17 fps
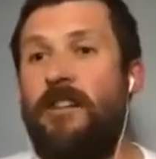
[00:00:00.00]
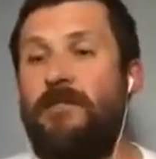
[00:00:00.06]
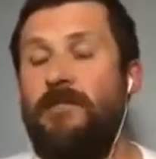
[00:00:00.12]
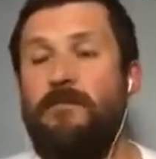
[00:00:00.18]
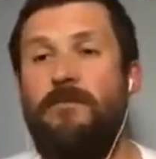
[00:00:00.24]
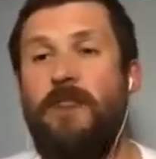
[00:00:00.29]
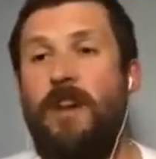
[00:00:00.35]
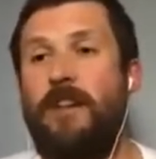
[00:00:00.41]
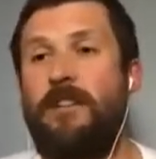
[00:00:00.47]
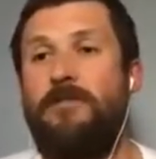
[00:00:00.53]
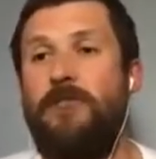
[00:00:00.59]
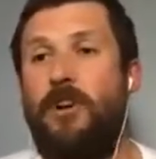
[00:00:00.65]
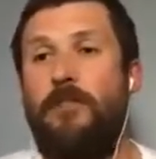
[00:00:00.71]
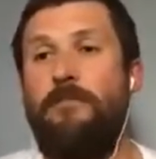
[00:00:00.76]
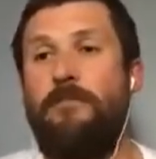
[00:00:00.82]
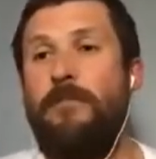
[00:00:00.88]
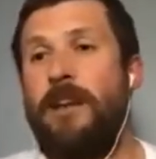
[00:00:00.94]
like
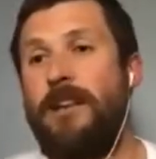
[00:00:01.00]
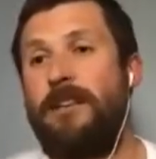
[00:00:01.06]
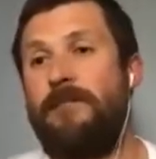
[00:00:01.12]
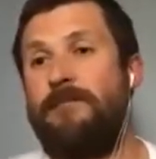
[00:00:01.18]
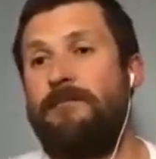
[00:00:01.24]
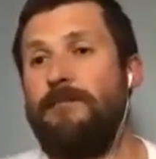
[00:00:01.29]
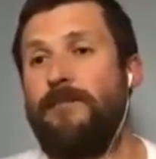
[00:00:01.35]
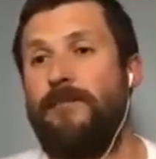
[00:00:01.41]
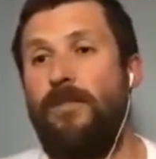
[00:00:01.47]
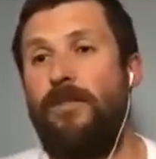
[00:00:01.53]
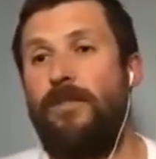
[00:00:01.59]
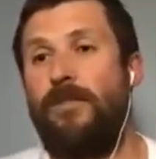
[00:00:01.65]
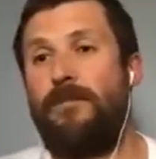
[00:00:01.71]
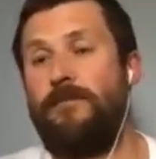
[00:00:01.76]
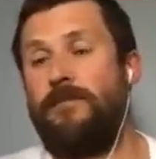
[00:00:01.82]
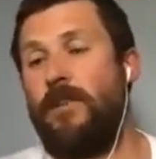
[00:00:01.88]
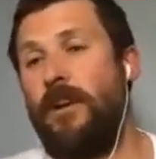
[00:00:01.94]
no meat
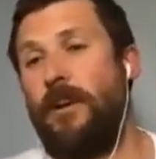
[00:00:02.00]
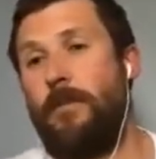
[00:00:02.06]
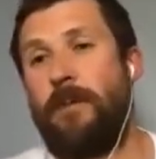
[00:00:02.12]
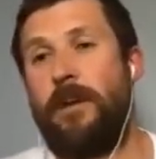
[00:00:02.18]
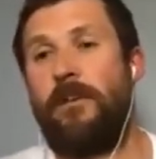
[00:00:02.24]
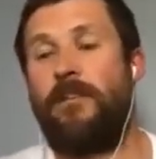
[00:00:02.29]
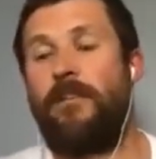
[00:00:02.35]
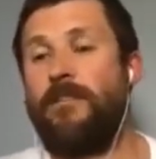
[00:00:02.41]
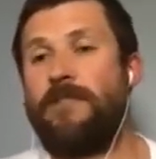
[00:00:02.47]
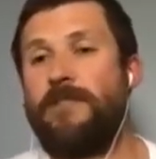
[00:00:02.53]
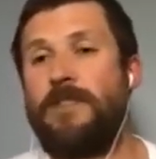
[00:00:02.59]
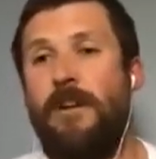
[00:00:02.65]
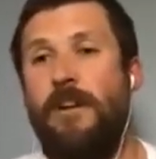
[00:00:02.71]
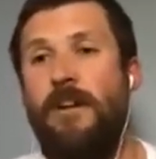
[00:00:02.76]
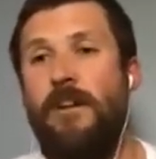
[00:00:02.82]
for, a period of time,